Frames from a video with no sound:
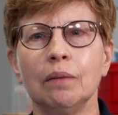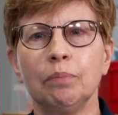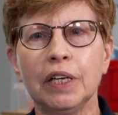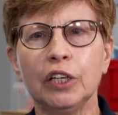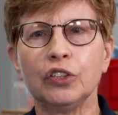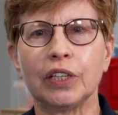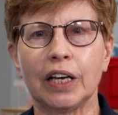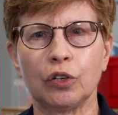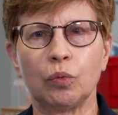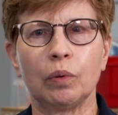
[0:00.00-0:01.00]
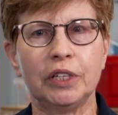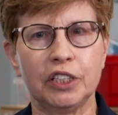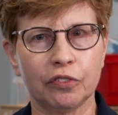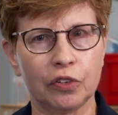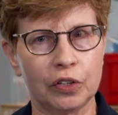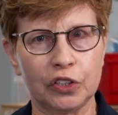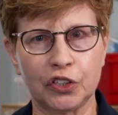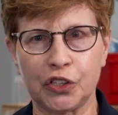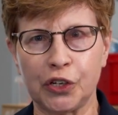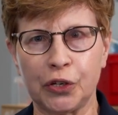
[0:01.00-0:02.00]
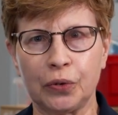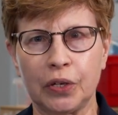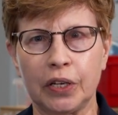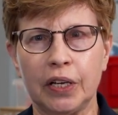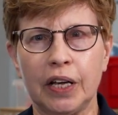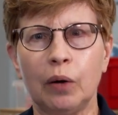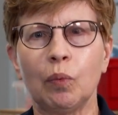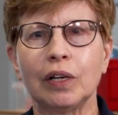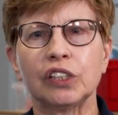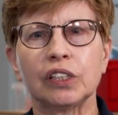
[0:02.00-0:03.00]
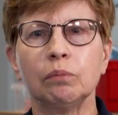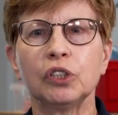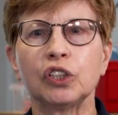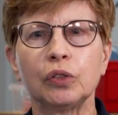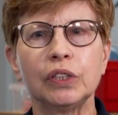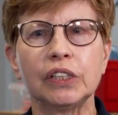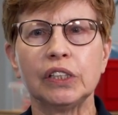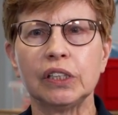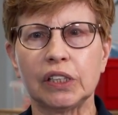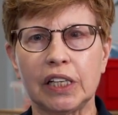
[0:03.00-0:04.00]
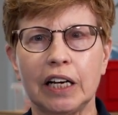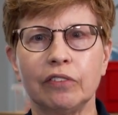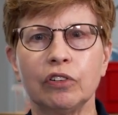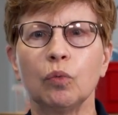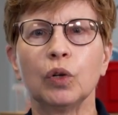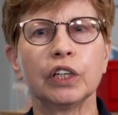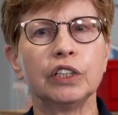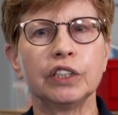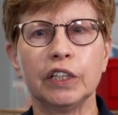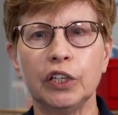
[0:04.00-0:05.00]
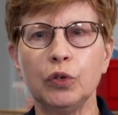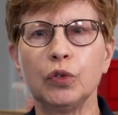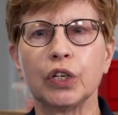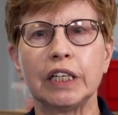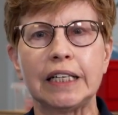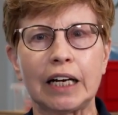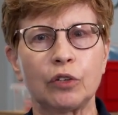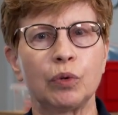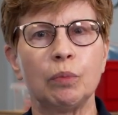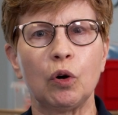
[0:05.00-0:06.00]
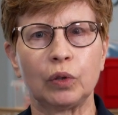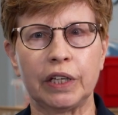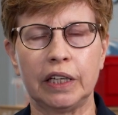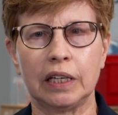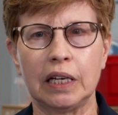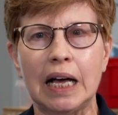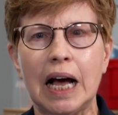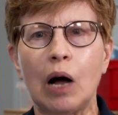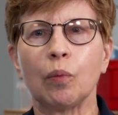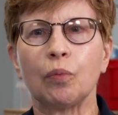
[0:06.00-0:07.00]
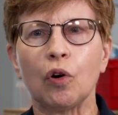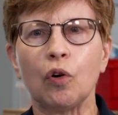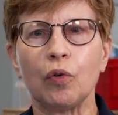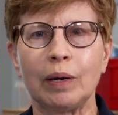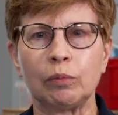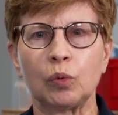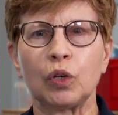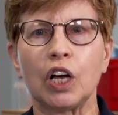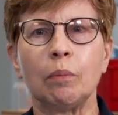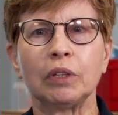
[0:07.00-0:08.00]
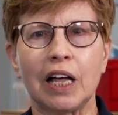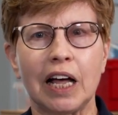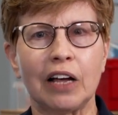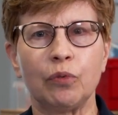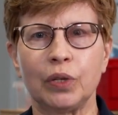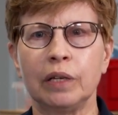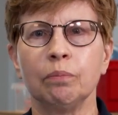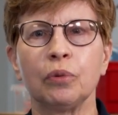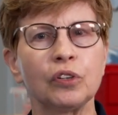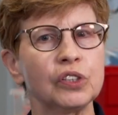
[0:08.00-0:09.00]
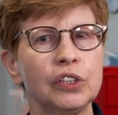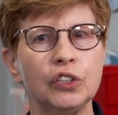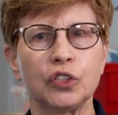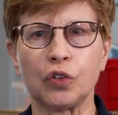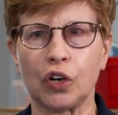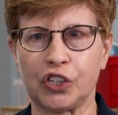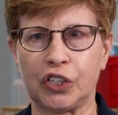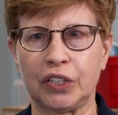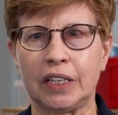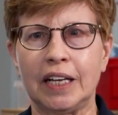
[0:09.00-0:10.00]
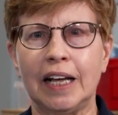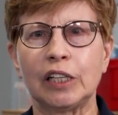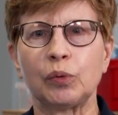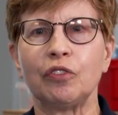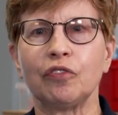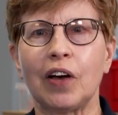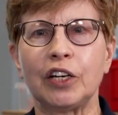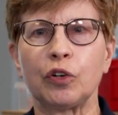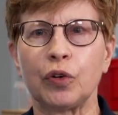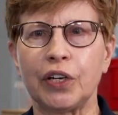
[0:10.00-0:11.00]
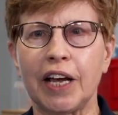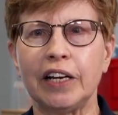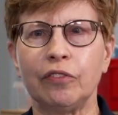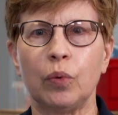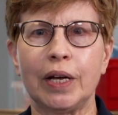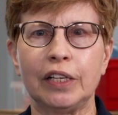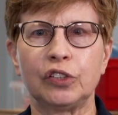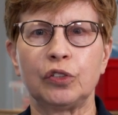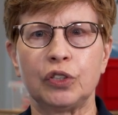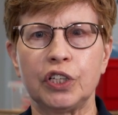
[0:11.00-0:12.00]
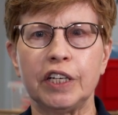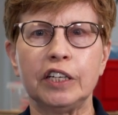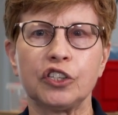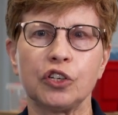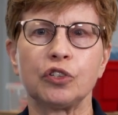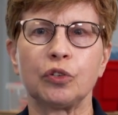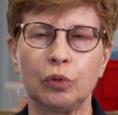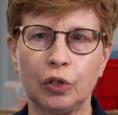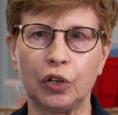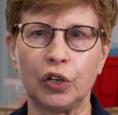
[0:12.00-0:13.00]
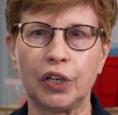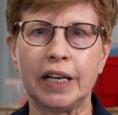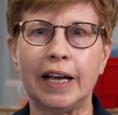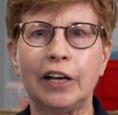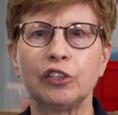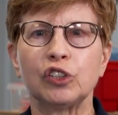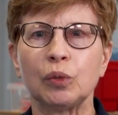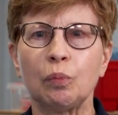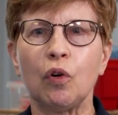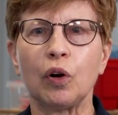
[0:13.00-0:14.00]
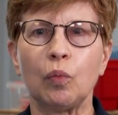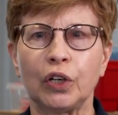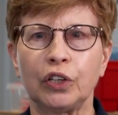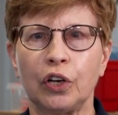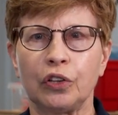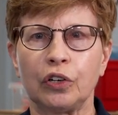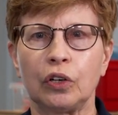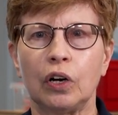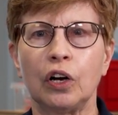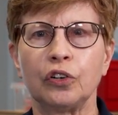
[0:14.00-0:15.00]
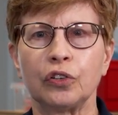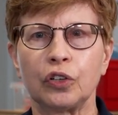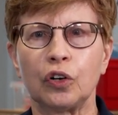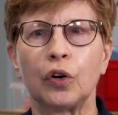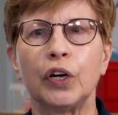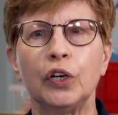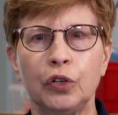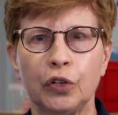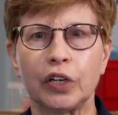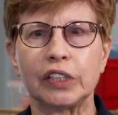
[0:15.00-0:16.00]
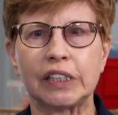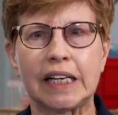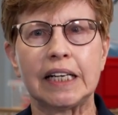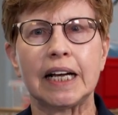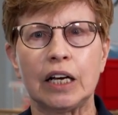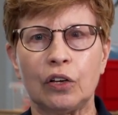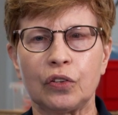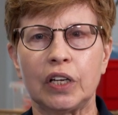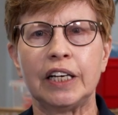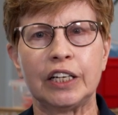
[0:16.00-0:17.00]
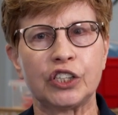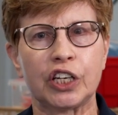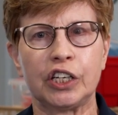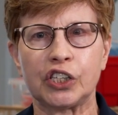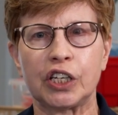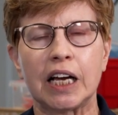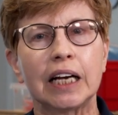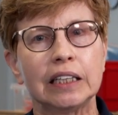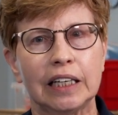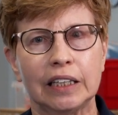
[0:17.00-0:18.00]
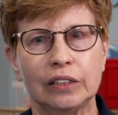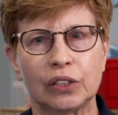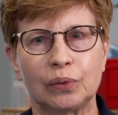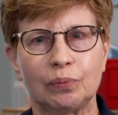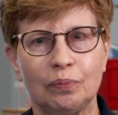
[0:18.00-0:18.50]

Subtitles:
Being together will be different this year, and while some students and staff will continue to connect remotely, our programs will come alive with in-person instruction as we find creative ways to teach, to learn, and to support one another under the current New York State health and education guidelines.